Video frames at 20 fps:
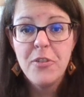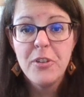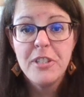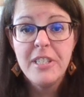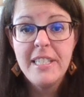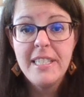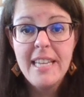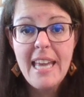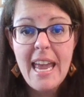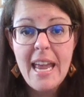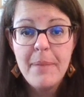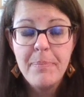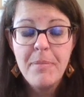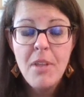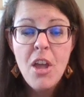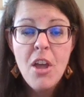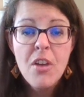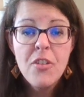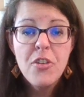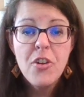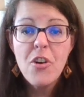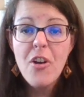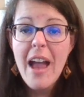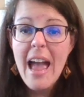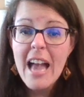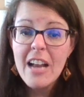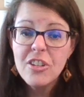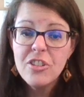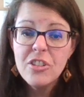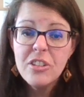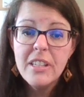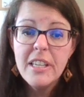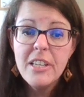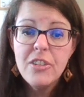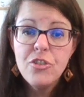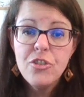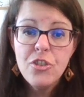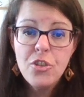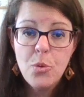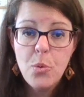for today. There are
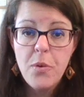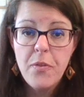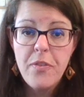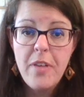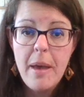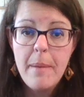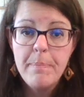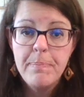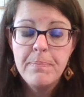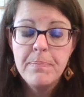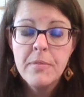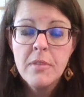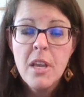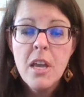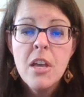actually two of them.